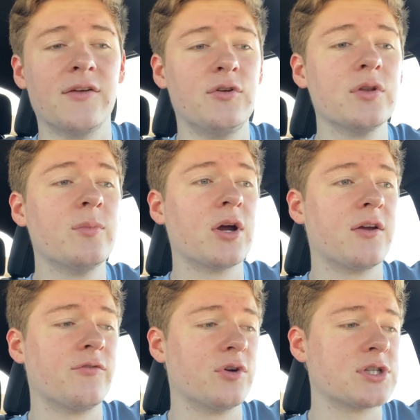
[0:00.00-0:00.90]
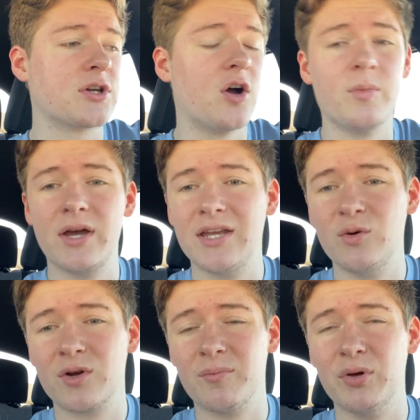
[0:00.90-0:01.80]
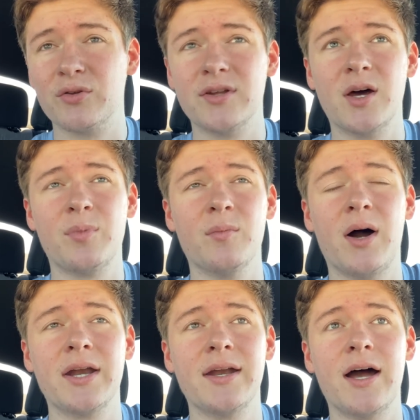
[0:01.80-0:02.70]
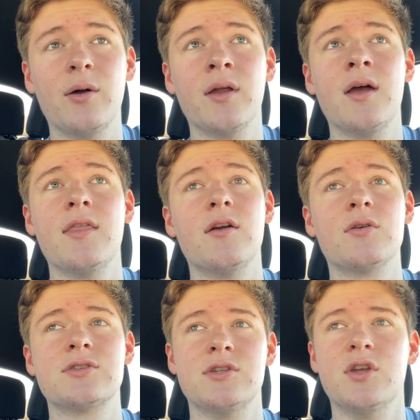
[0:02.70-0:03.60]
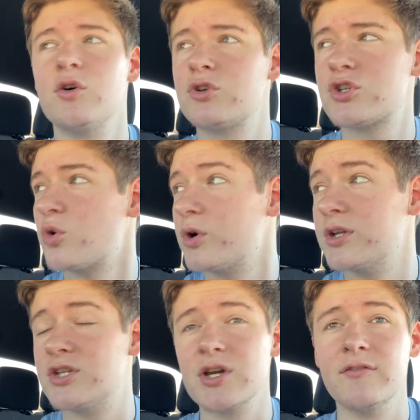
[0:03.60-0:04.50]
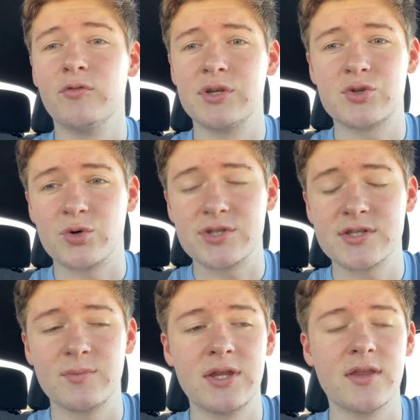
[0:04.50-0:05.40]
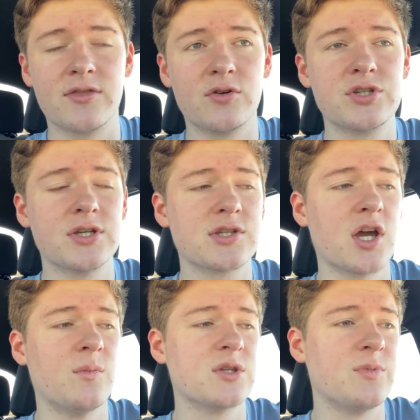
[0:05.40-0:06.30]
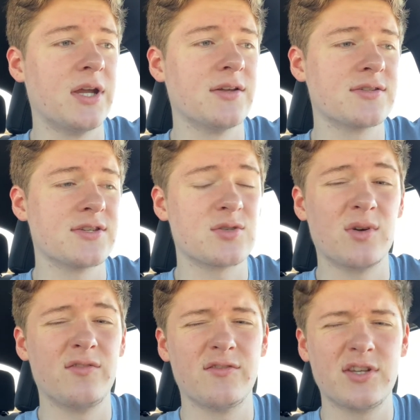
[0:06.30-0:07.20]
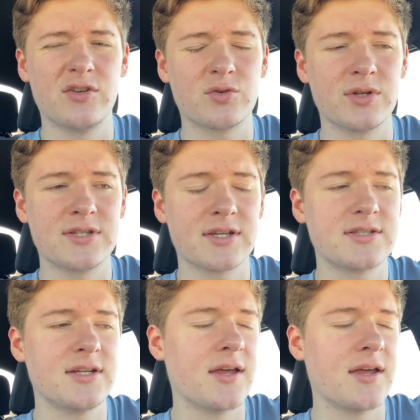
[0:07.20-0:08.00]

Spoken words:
you're in the market for a Tacoma and you want to build it up or mod it out, there is no shortage of resources. I mean, the 3rd gen Tacoma has been out since 2015 or 2016, I